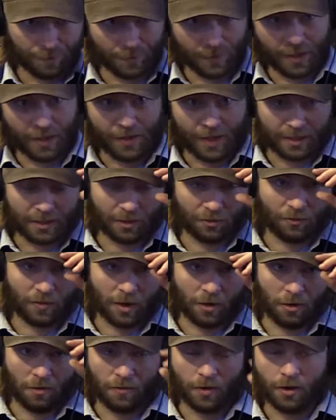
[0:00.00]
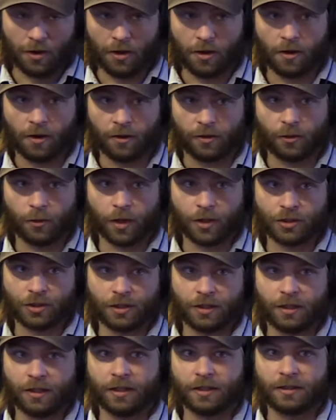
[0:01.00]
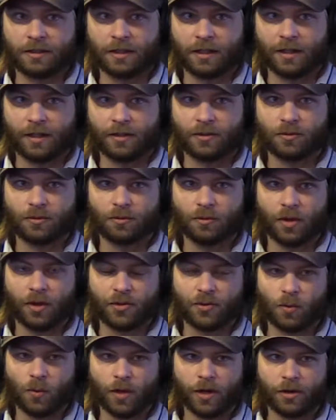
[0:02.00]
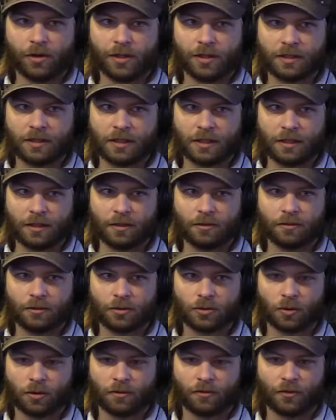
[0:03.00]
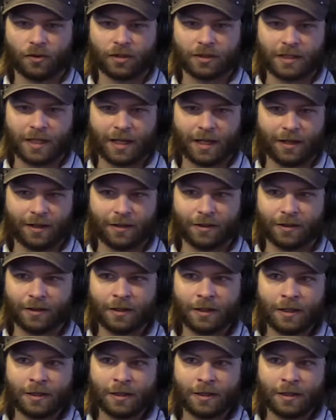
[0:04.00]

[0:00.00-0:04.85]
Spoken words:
And that's a very, very hard question, and it's weird to see sort of firsthand.